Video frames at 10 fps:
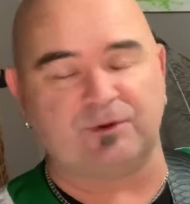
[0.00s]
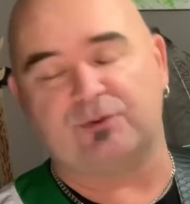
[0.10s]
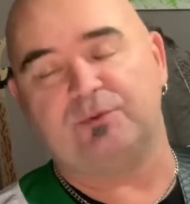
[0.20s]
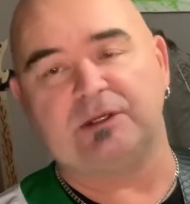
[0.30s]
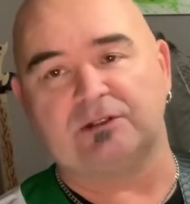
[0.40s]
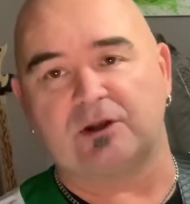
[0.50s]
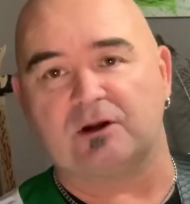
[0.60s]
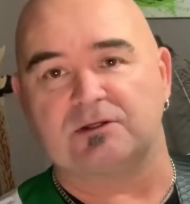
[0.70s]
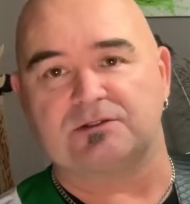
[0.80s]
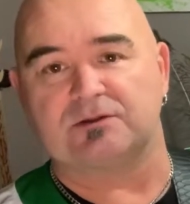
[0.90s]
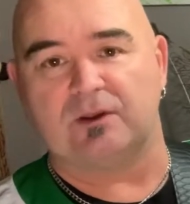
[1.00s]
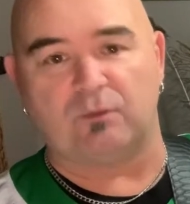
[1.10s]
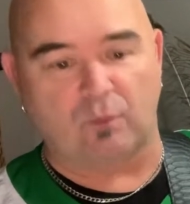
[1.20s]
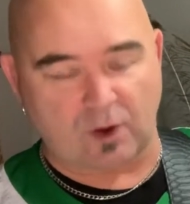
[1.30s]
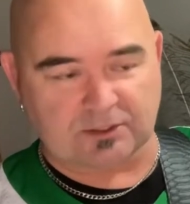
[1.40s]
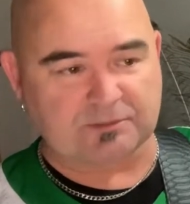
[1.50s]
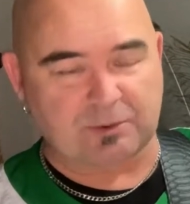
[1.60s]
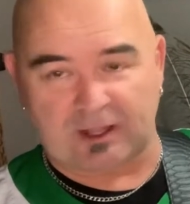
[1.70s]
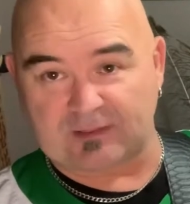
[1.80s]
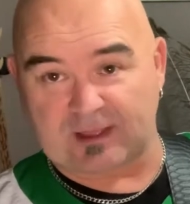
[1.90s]
are three guitars, and one's
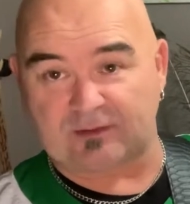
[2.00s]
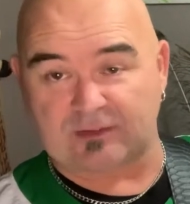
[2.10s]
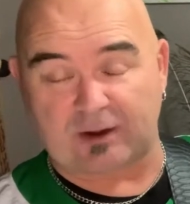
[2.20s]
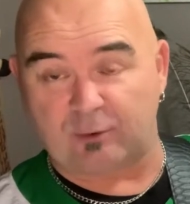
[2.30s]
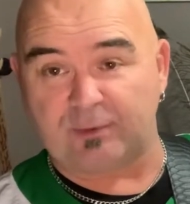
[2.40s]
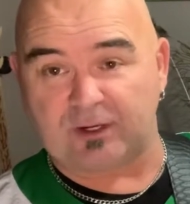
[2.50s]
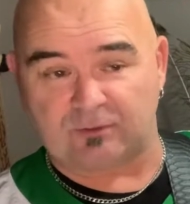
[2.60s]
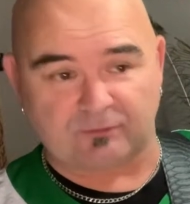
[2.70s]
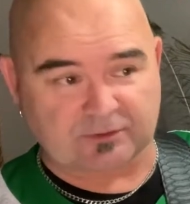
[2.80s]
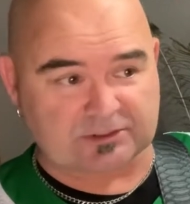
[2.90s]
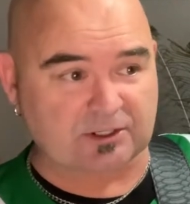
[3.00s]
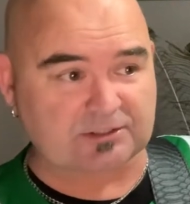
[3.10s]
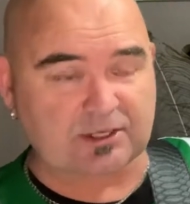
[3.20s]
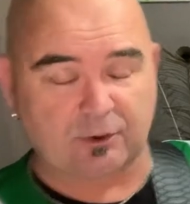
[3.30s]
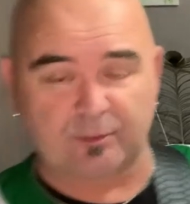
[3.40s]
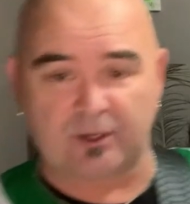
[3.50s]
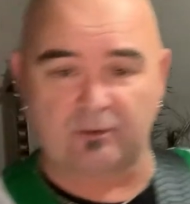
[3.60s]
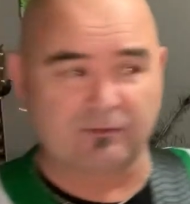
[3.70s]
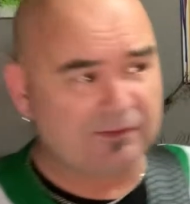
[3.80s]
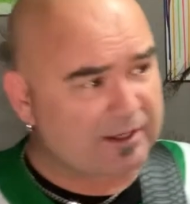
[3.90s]
playing that opening riff. It starts that opening
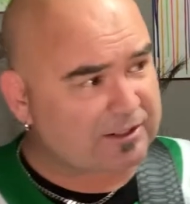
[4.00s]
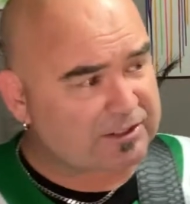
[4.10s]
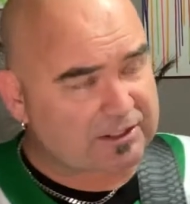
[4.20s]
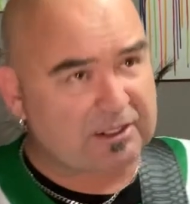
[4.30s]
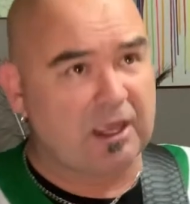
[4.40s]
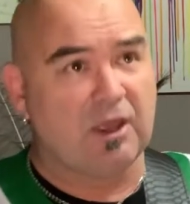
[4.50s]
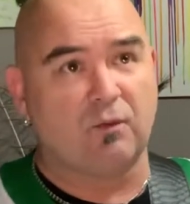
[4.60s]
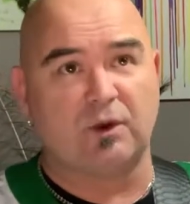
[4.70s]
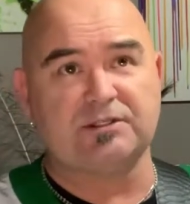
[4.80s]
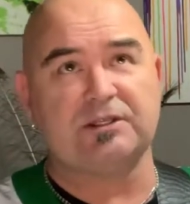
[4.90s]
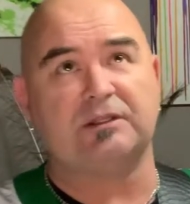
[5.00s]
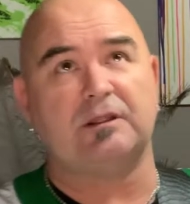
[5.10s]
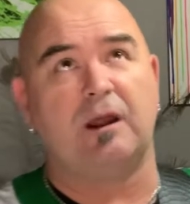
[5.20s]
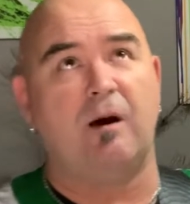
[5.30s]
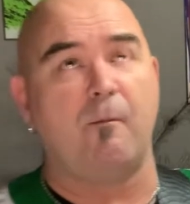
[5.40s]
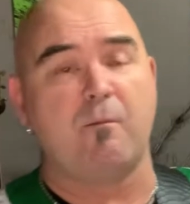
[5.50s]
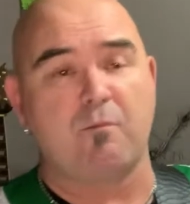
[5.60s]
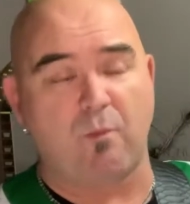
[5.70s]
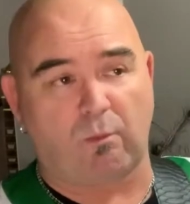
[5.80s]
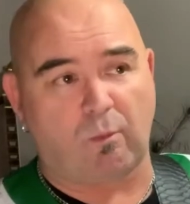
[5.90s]
riff, and then it just, once it
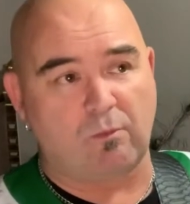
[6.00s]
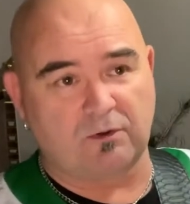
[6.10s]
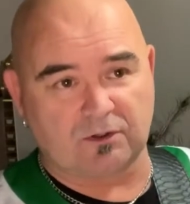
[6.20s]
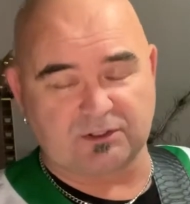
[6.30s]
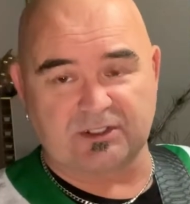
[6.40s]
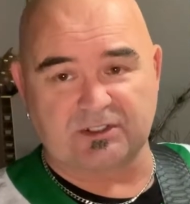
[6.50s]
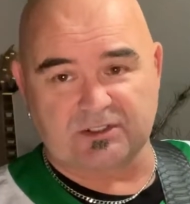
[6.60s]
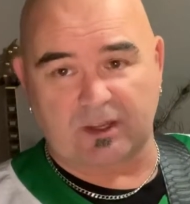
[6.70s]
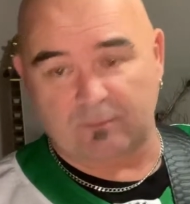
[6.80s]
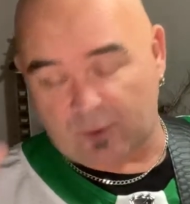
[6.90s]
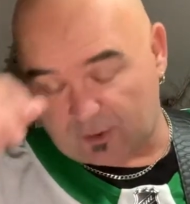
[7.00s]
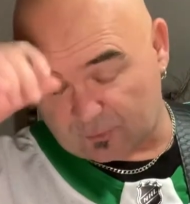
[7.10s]
goes to the second part of